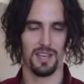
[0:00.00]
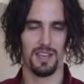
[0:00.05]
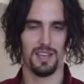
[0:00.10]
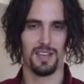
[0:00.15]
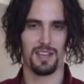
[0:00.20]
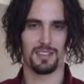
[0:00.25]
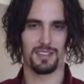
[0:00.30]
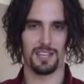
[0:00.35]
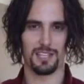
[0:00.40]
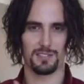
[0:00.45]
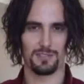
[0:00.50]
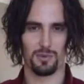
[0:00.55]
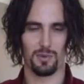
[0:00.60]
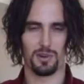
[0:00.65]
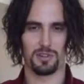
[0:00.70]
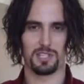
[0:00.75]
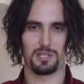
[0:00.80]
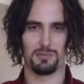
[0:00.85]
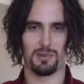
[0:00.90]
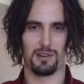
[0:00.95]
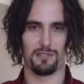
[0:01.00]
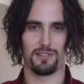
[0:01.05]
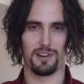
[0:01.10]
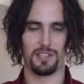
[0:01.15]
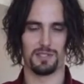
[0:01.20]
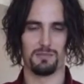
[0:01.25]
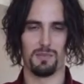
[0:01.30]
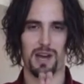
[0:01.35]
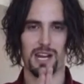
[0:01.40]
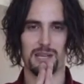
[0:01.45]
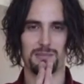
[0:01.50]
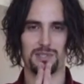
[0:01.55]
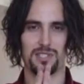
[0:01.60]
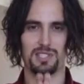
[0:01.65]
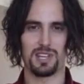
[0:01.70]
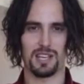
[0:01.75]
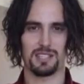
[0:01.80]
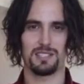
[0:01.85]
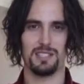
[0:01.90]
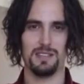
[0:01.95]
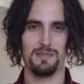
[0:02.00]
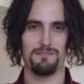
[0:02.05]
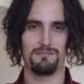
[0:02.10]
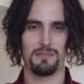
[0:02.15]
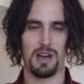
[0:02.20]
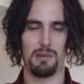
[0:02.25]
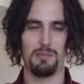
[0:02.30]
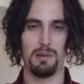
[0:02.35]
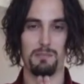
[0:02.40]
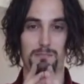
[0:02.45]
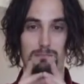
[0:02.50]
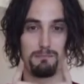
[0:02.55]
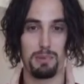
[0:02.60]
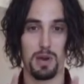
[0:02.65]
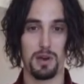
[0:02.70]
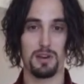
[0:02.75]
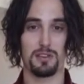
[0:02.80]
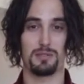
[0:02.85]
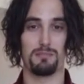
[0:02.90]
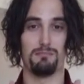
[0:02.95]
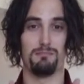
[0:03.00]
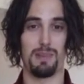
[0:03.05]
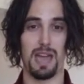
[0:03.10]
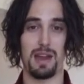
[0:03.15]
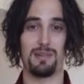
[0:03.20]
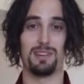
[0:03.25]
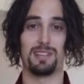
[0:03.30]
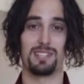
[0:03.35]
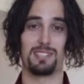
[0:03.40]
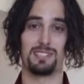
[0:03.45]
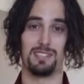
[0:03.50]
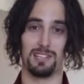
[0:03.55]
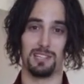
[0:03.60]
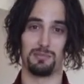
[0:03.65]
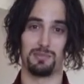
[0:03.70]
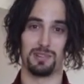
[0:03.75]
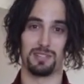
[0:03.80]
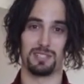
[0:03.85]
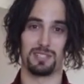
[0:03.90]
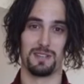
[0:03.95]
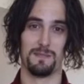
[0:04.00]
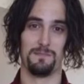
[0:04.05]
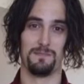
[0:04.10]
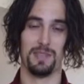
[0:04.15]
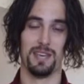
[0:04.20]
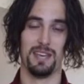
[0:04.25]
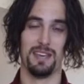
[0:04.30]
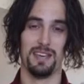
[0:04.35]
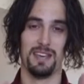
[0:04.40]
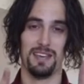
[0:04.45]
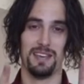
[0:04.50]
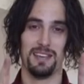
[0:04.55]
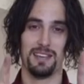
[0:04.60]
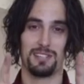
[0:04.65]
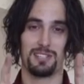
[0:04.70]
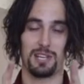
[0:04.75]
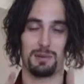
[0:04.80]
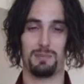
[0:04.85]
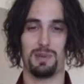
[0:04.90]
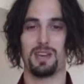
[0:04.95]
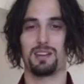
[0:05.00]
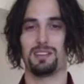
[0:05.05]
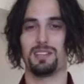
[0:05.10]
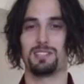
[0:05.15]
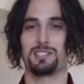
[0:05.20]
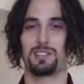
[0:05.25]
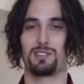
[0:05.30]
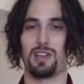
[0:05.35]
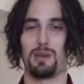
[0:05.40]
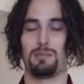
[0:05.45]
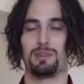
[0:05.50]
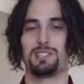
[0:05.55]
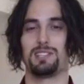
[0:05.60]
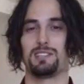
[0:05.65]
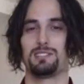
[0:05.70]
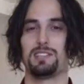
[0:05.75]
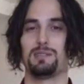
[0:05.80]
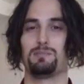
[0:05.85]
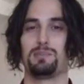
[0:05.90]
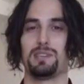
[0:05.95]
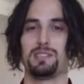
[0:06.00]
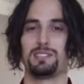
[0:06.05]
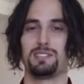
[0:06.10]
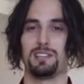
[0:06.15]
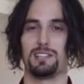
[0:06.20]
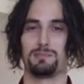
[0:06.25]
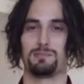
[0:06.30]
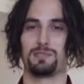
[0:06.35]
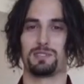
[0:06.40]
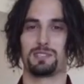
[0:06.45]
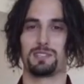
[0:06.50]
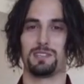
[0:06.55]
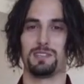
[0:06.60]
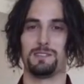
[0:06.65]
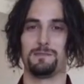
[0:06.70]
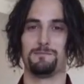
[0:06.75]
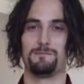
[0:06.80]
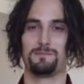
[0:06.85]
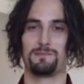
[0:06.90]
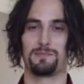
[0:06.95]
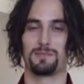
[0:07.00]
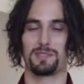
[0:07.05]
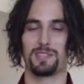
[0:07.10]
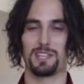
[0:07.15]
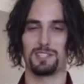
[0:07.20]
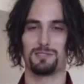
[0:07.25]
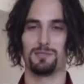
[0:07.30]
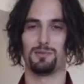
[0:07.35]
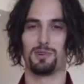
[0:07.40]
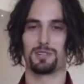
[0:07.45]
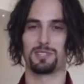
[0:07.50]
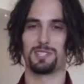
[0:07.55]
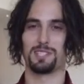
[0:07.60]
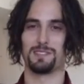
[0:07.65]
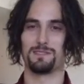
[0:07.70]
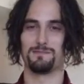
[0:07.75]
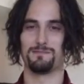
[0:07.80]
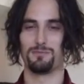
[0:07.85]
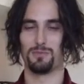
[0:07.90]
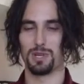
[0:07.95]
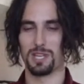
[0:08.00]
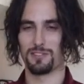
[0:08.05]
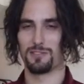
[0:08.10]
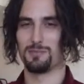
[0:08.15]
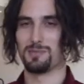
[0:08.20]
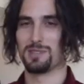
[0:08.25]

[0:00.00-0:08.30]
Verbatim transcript: Thanks for watching, my friends. My name's Jesse. I'm a Perth marriage celebrant. Check me out on Instagram at Jesse B Celebrancy. Thanks for watching. We'll hear from you